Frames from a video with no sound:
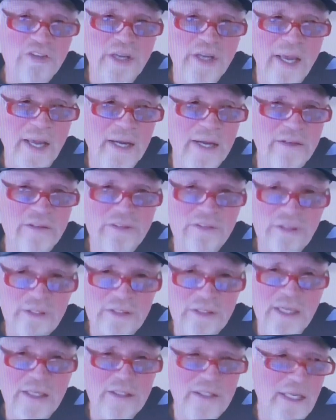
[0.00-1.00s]
scan and
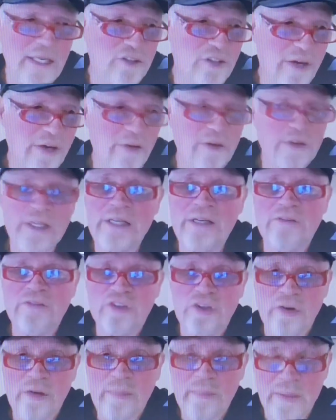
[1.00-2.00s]
10 days later it didn't
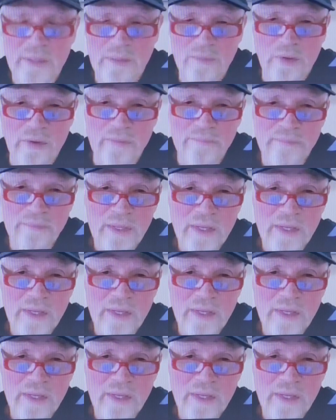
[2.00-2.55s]
show up anymore.